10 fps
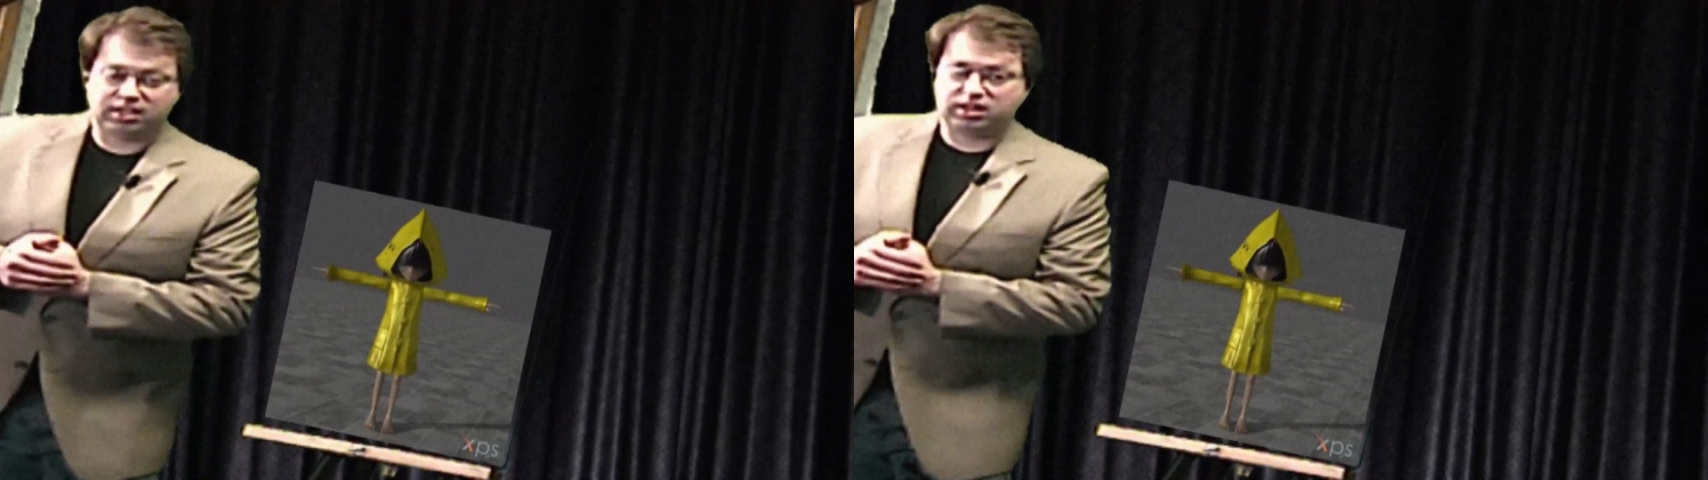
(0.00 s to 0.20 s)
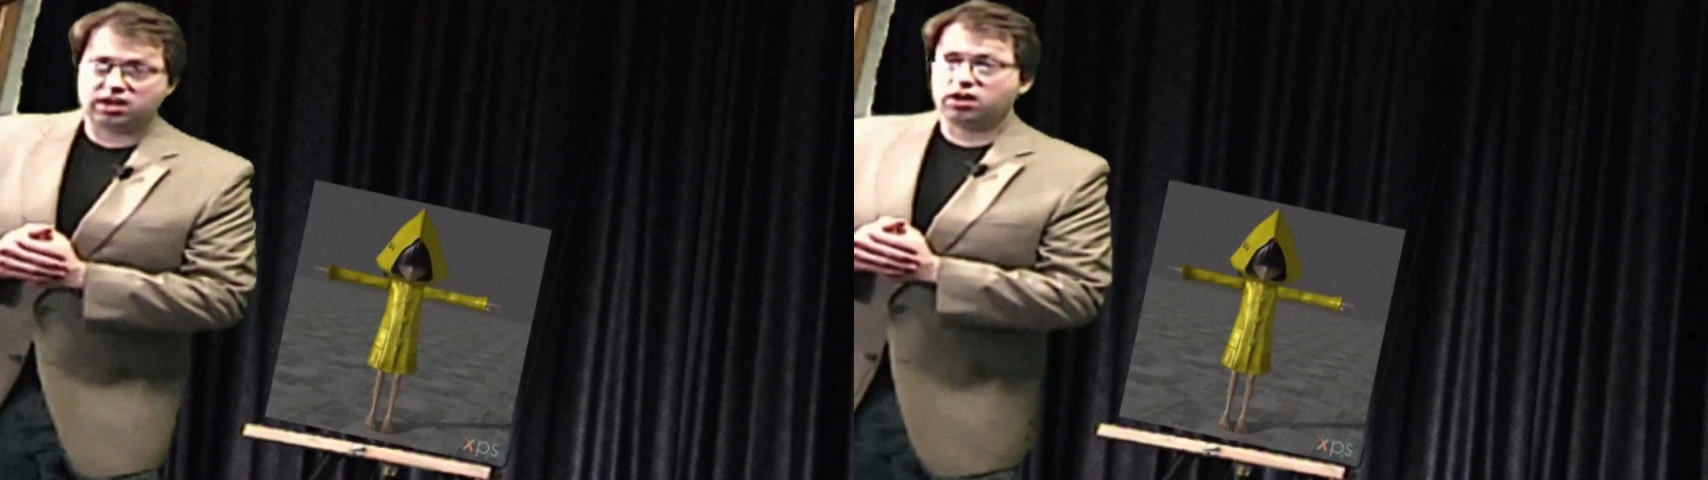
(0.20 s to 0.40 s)

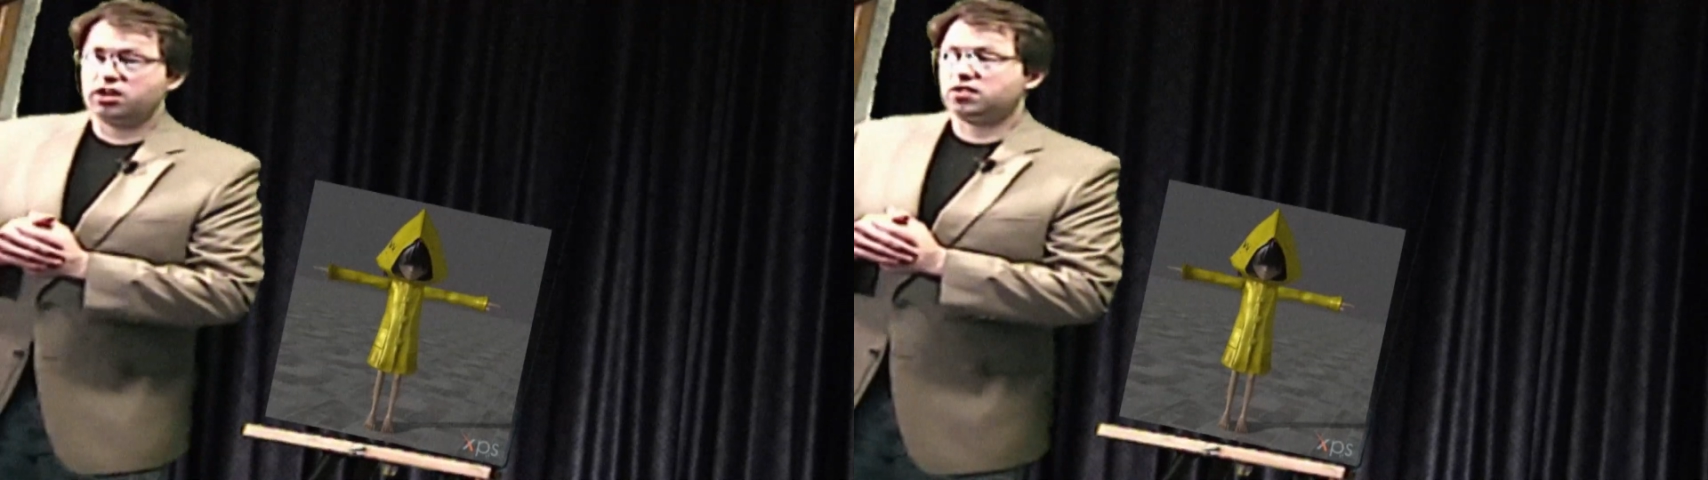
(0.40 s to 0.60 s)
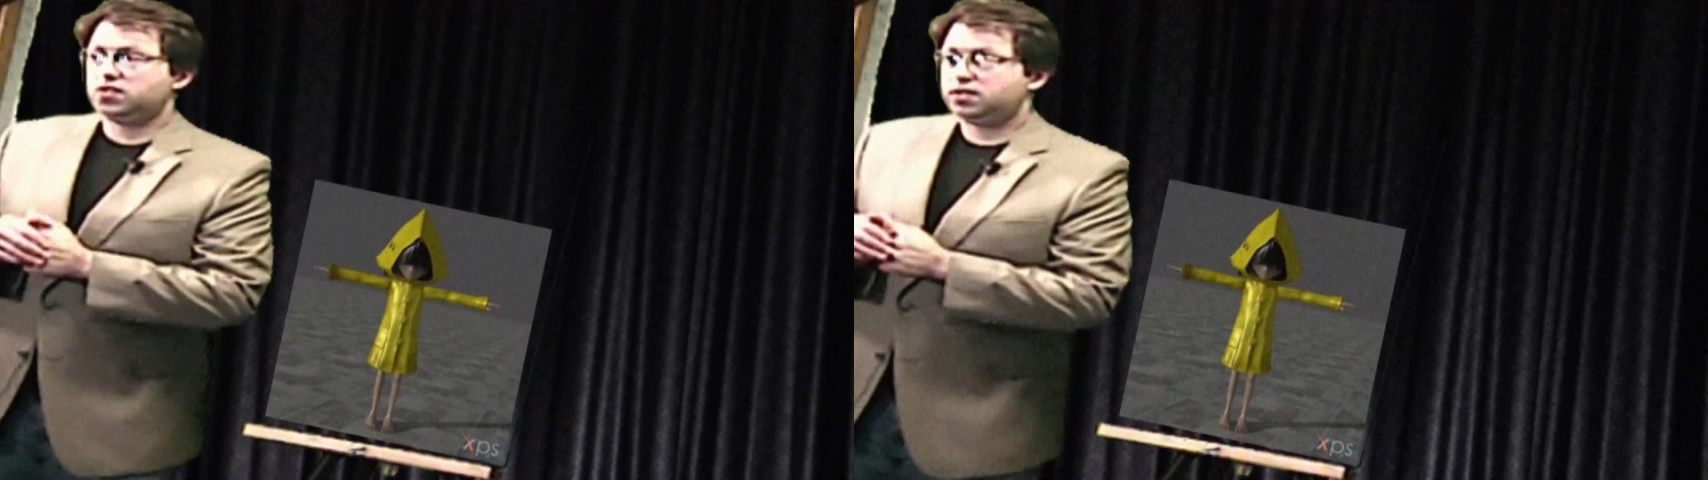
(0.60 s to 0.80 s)
the
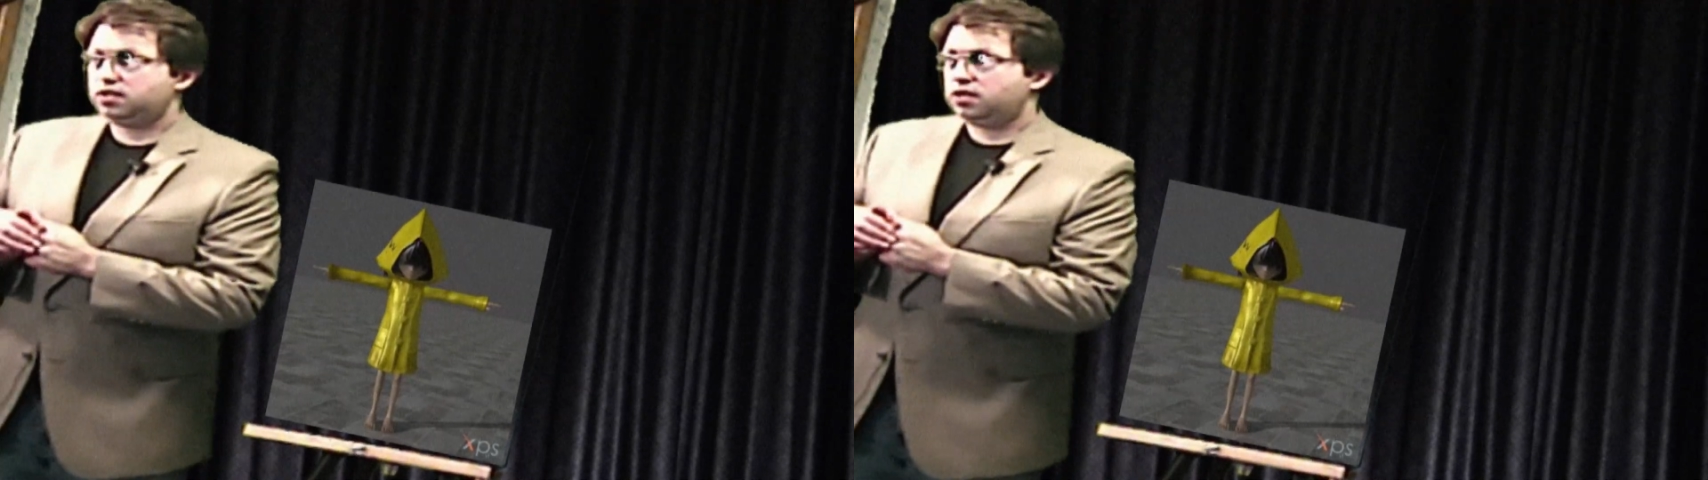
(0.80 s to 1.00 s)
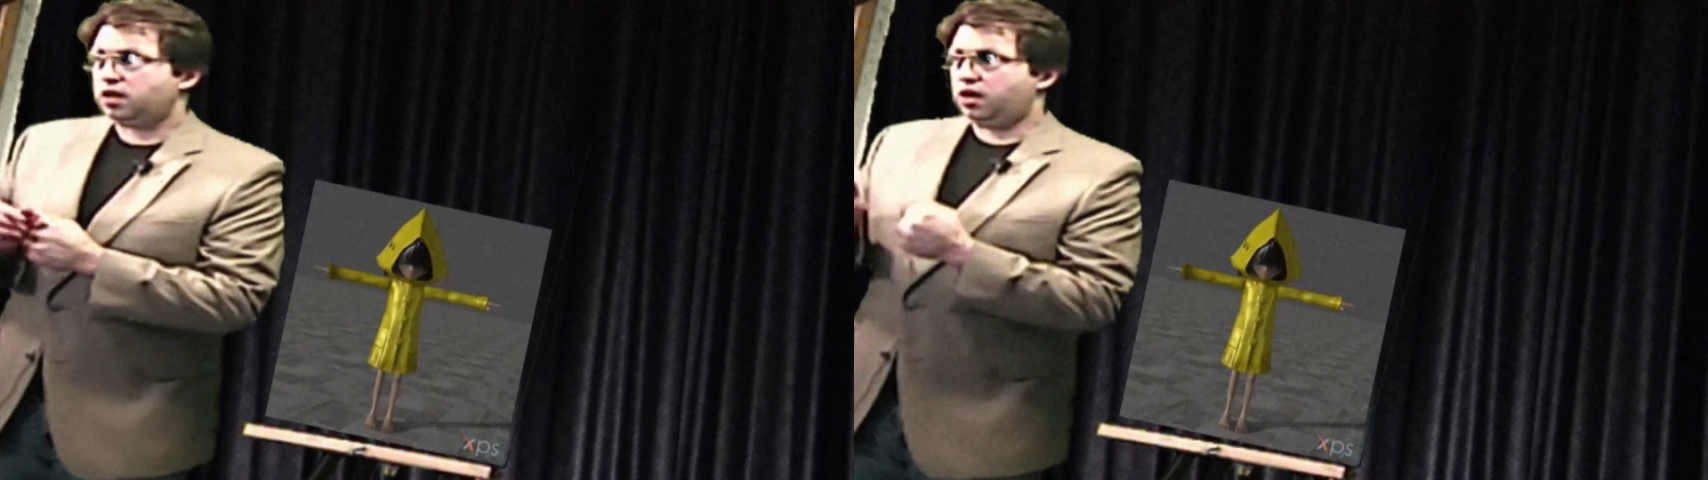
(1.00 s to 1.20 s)
art
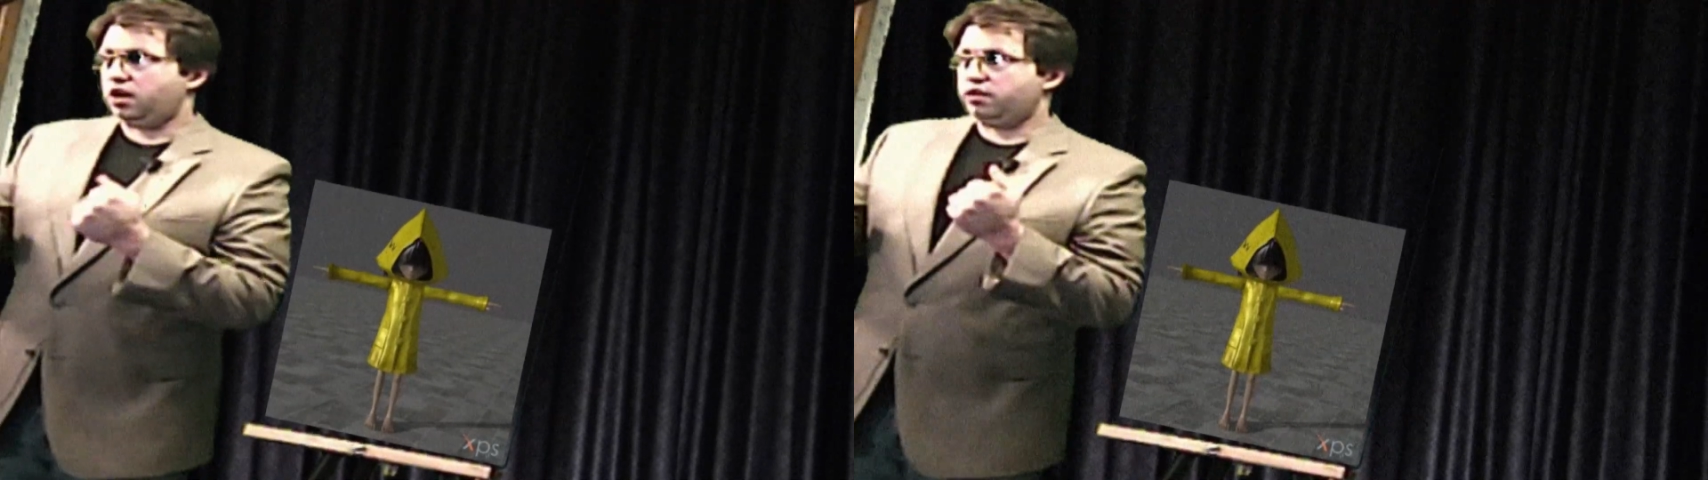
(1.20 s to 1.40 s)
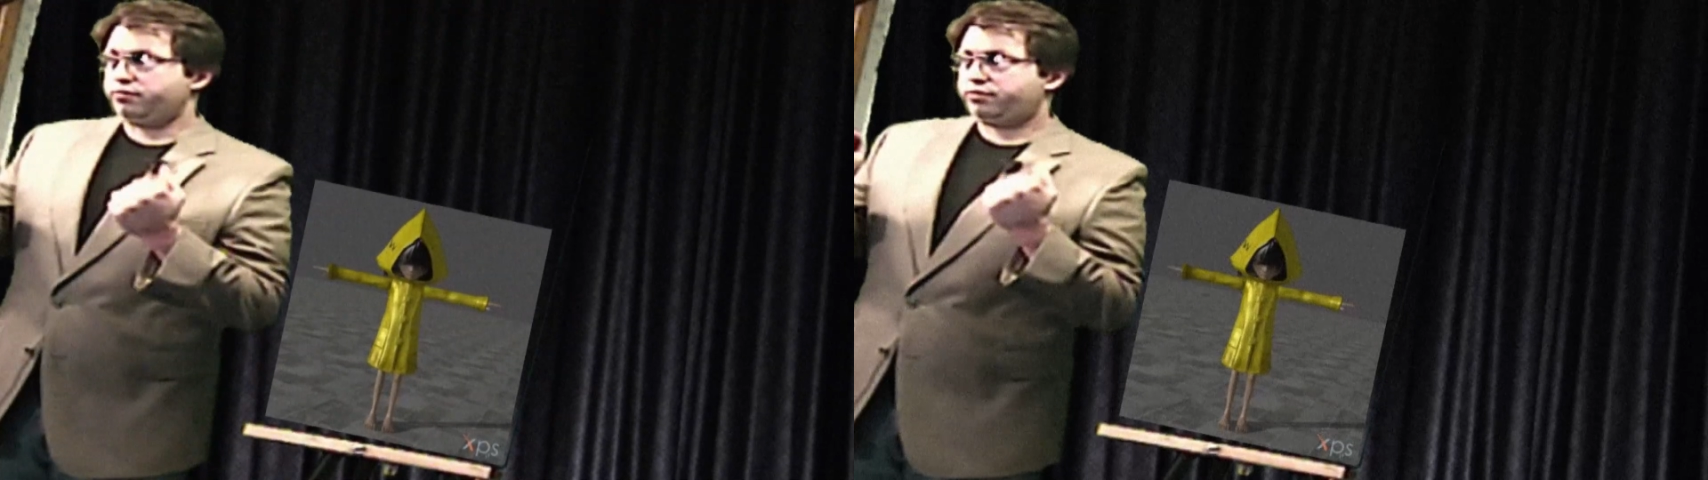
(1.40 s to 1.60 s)

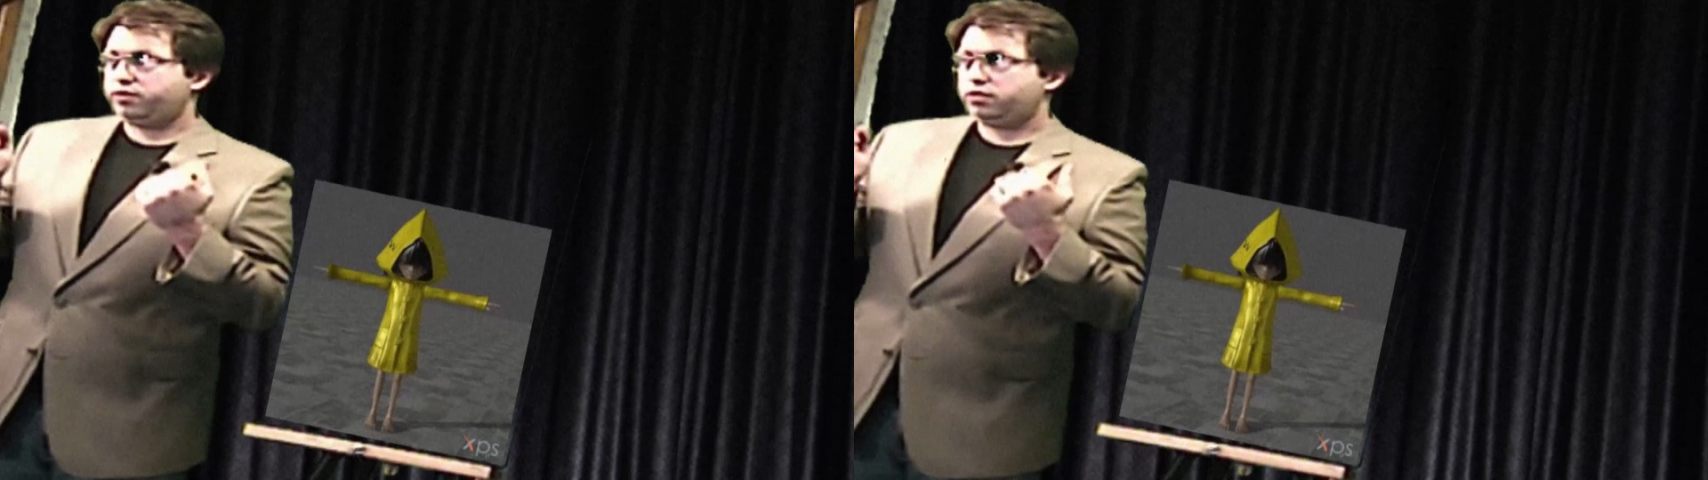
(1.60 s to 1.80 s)
of